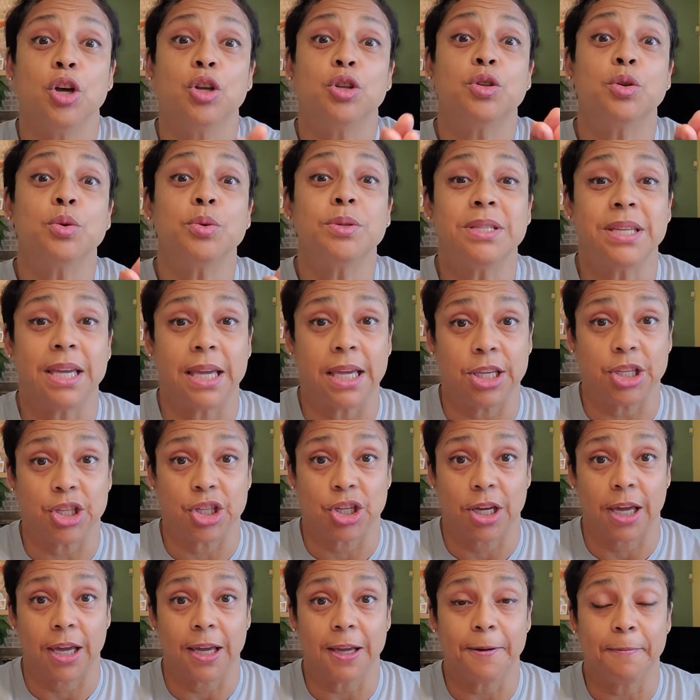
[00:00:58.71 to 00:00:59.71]
to
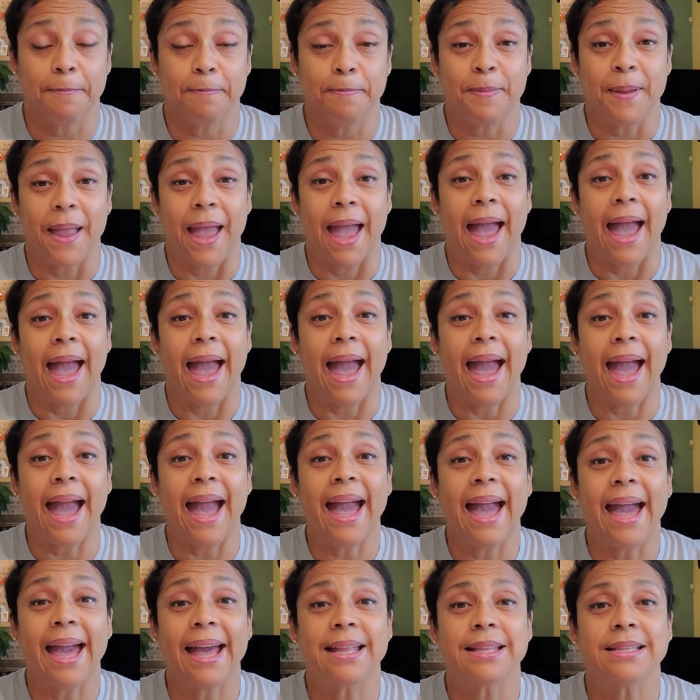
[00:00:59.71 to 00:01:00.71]
teaching
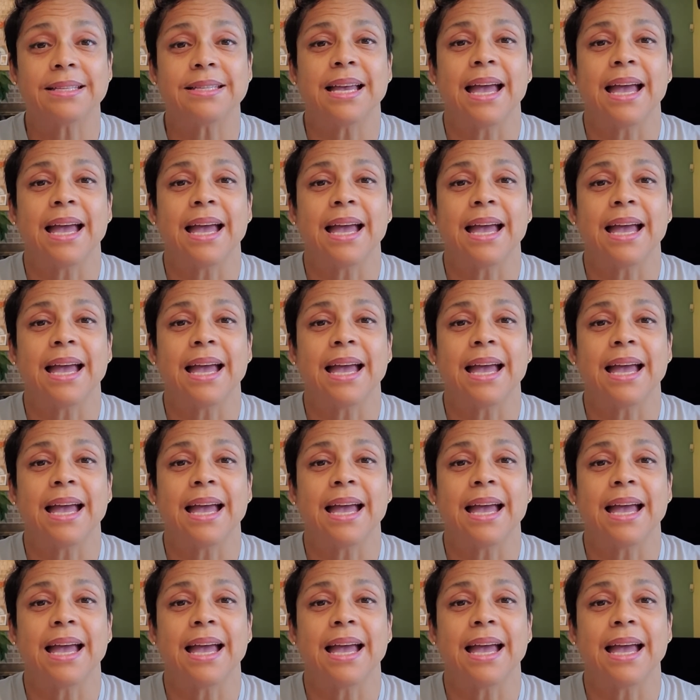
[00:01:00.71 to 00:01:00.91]
and